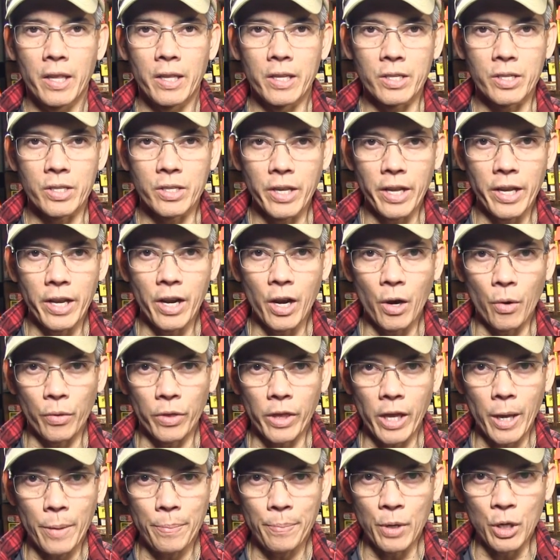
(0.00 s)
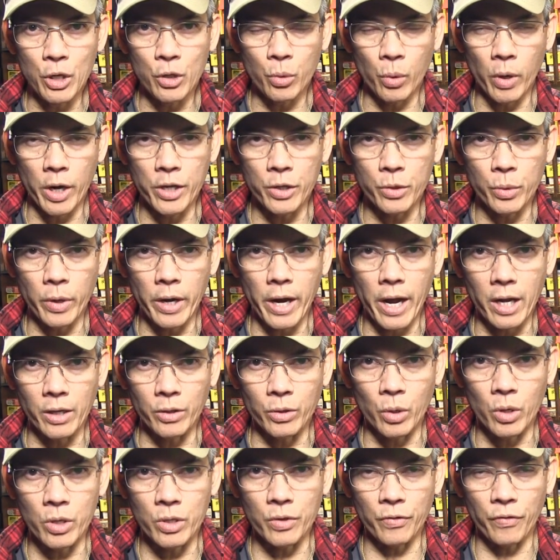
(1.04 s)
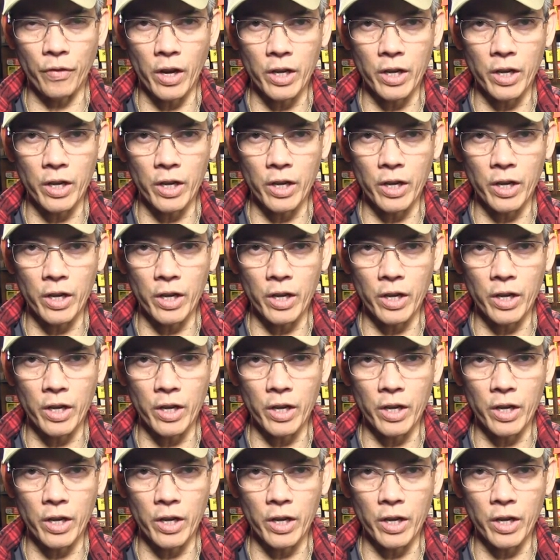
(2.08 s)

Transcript: This is Nito with A P twenty twenty Outdoors